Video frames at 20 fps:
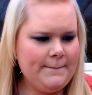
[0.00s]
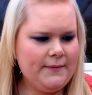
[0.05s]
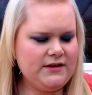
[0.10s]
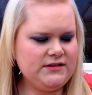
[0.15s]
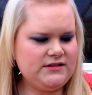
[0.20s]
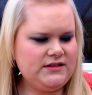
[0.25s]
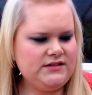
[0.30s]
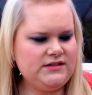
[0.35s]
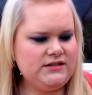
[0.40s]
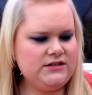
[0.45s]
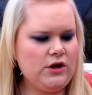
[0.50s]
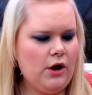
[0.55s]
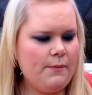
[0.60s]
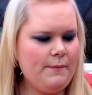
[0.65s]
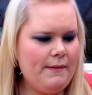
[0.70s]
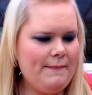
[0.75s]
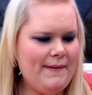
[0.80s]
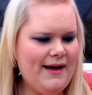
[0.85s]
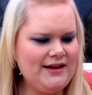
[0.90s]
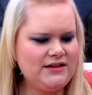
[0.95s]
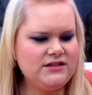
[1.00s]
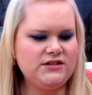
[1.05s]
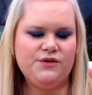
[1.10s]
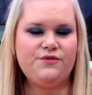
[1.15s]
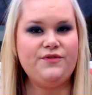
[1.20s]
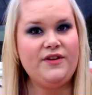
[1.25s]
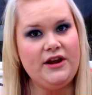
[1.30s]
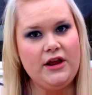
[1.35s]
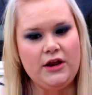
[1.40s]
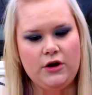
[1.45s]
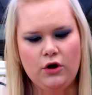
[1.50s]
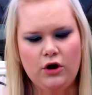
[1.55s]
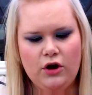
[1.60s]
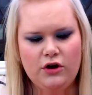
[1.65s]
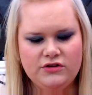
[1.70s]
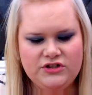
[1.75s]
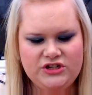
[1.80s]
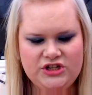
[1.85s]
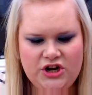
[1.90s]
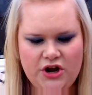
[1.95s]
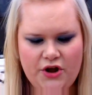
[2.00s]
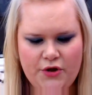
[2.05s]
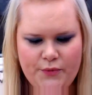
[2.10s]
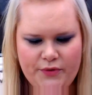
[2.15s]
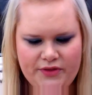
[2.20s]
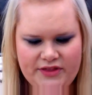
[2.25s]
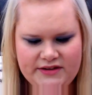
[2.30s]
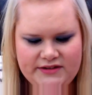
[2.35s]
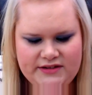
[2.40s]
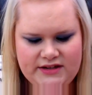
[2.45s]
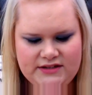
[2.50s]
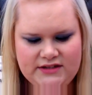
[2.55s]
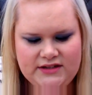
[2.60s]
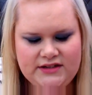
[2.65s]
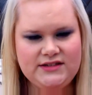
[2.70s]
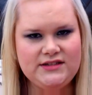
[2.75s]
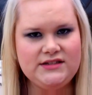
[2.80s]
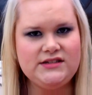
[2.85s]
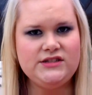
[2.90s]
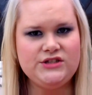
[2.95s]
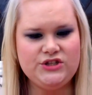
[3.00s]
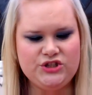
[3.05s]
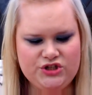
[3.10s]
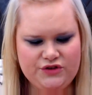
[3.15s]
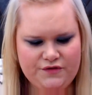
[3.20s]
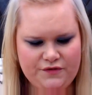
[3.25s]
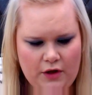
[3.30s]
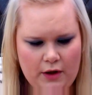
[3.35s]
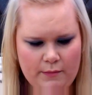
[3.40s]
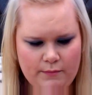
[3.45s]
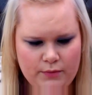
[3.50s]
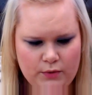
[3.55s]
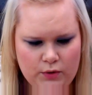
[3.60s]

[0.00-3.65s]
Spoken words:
because this has got my MAC stuff in it, and I already know what this is because this is the stuff that I